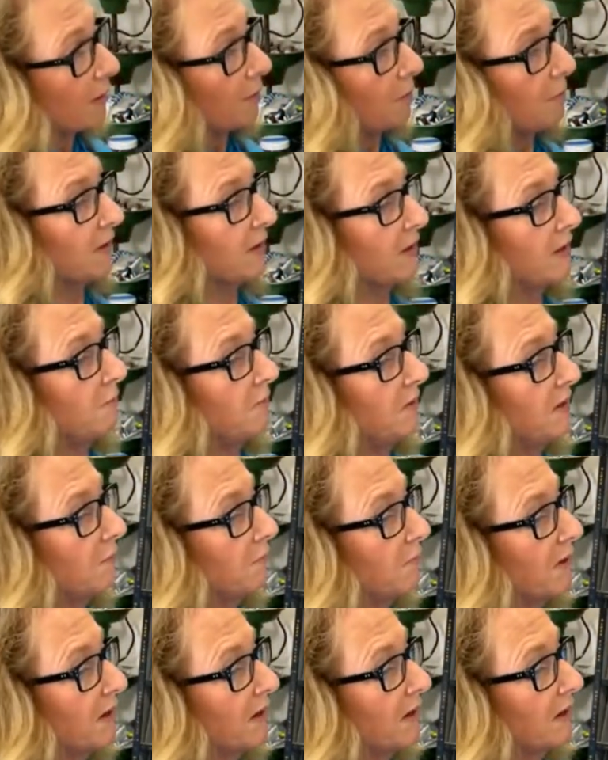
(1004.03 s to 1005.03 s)
But keeping
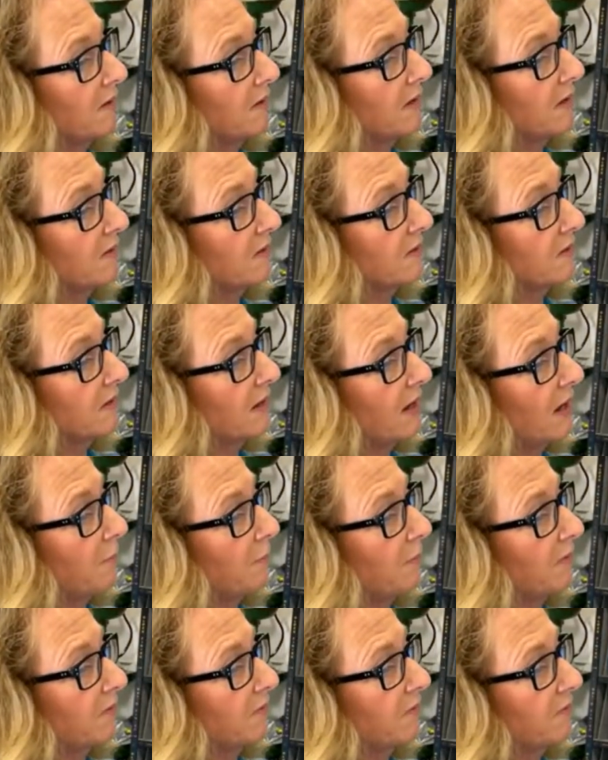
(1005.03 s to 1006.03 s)
in mind that the
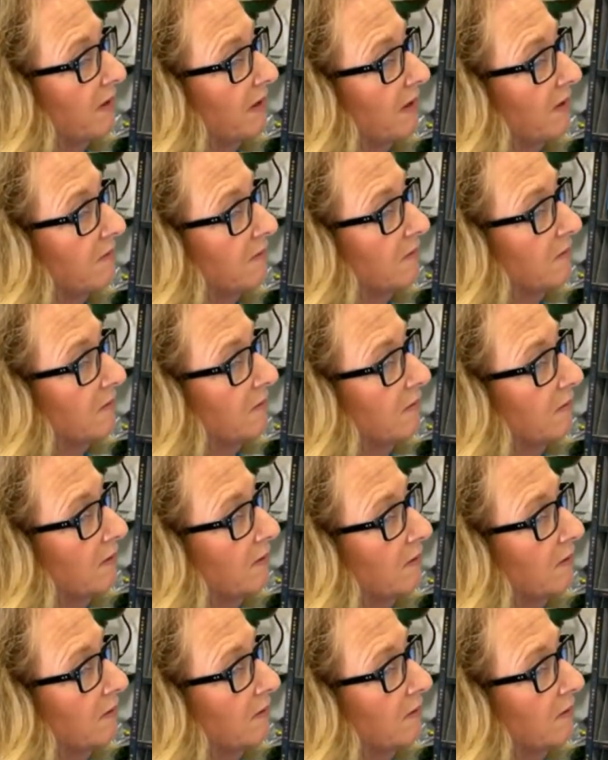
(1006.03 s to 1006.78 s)
top of the face